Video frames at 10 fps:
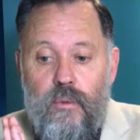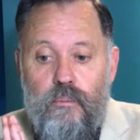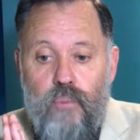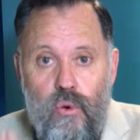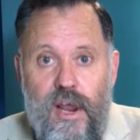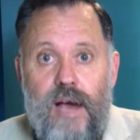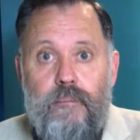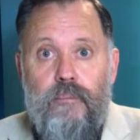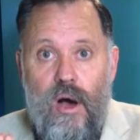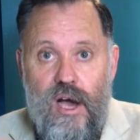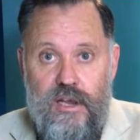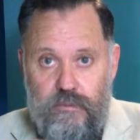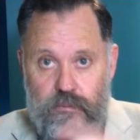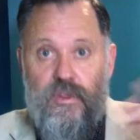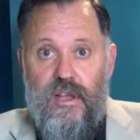put out by
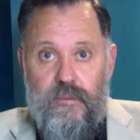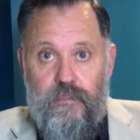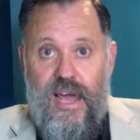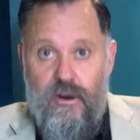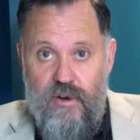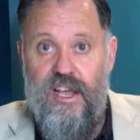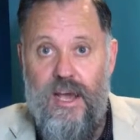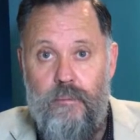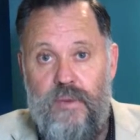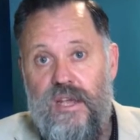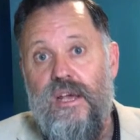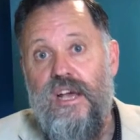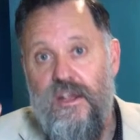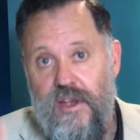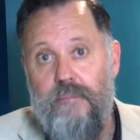the parent company
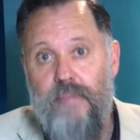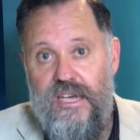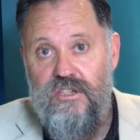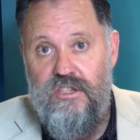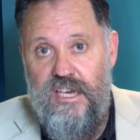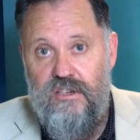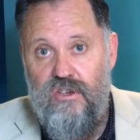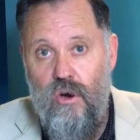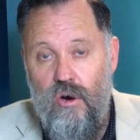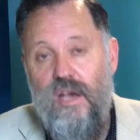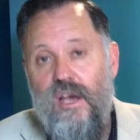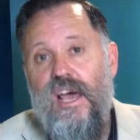that makes TikTok,